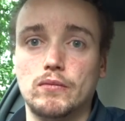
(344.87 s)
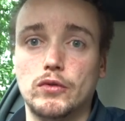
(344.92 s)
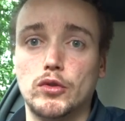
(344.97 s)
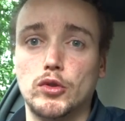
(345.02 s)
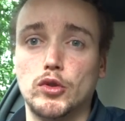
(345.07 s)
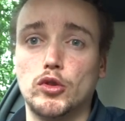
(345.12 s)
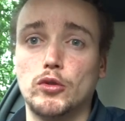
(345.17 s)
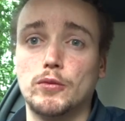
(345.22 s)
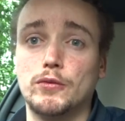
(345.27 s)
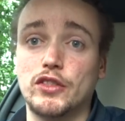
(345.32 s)

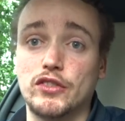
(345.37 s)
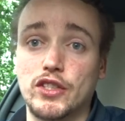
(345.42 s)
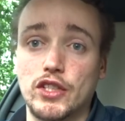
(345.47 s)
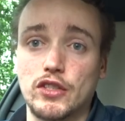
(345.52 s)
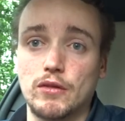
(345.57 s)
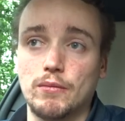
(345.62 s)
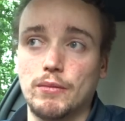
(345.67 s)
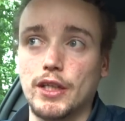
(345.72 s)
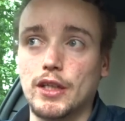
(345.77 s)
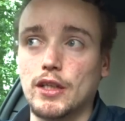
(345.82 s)
your
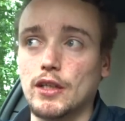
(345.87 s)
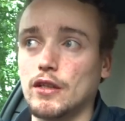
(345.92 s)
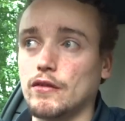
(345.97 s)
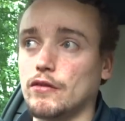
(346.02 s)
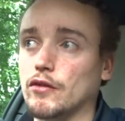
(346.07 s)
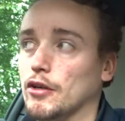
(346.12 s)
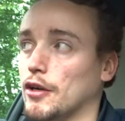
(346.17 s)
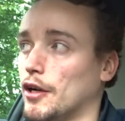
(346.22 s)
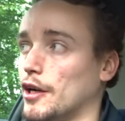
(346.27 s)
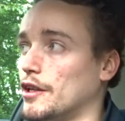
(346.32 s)
decision making
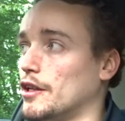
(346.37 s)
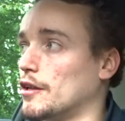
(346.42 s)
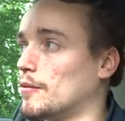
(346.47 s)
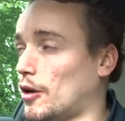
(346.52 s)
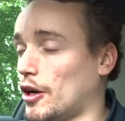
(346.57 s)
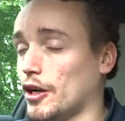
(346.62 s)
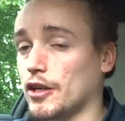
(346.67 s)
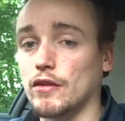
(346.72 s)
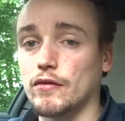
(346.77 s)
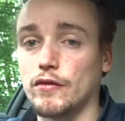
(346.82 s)
if you're in the
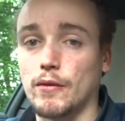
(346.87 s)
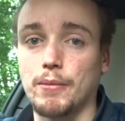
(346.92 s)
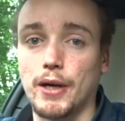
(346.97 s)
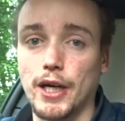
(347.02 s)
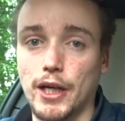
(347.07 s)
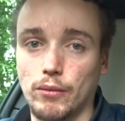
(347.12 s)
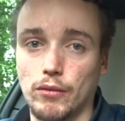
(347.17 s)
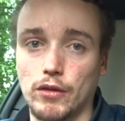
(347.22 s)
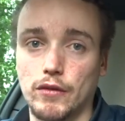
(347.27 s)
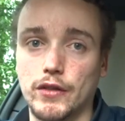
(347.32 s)
market for
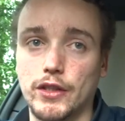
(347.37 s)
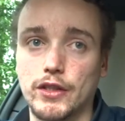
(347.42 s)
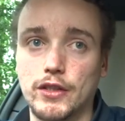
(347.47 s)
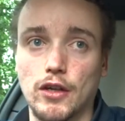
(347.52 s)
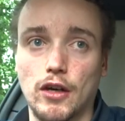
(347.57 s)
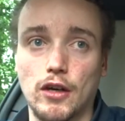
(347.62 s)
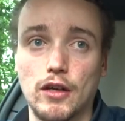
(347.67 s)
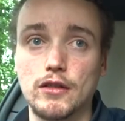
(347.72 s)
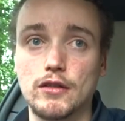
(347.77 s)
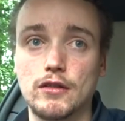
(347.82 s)
buying one of these
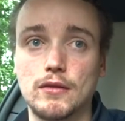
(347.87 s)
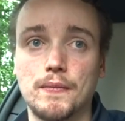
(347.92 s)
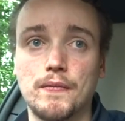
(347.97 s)
cars.